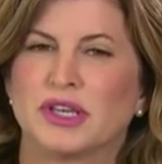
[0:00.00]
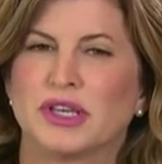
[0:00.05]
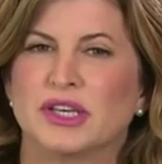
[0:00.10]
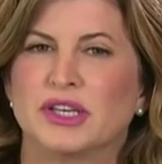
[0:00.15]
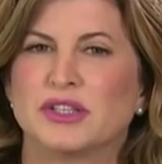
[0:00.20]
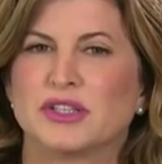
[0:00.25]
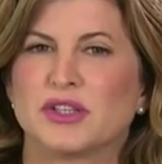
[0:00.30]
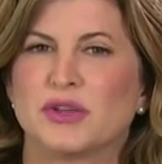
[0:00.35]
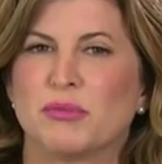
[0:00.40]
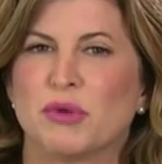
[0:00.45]

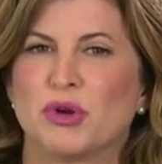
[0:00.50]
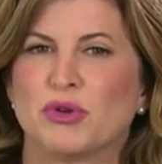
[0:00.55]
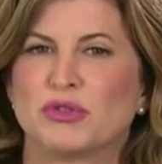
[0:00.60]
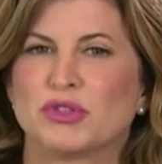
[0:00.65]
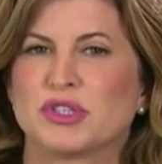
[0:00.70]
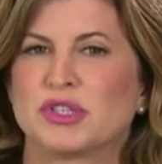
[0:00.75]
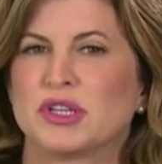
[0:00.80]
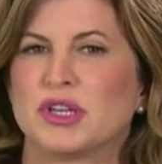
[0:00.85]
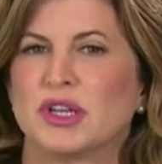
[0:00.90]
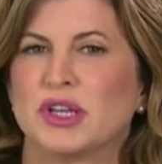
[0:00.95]
He's the
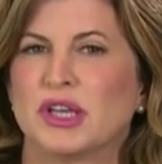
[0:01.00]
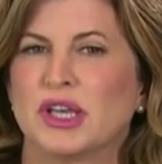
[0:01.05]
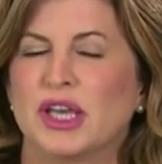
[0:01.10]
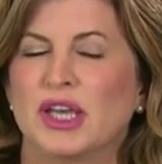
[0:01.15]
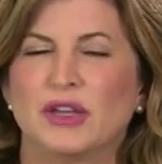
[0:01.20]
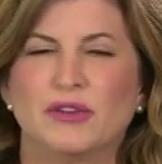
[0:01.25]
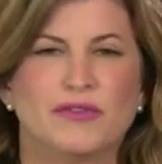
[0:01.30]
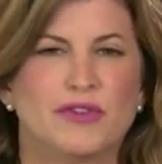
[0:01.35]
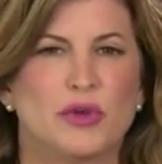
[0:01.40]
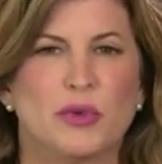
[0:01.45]
most
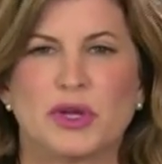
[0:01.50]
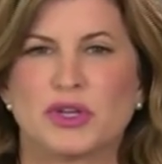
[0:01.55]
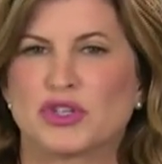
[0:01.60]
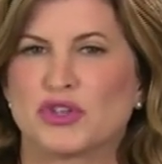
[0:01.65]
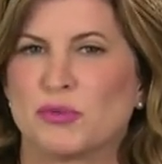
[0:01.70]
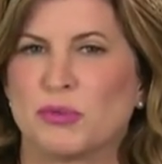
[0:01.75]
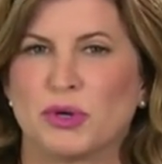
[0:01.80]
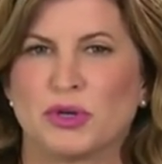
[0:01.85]
influential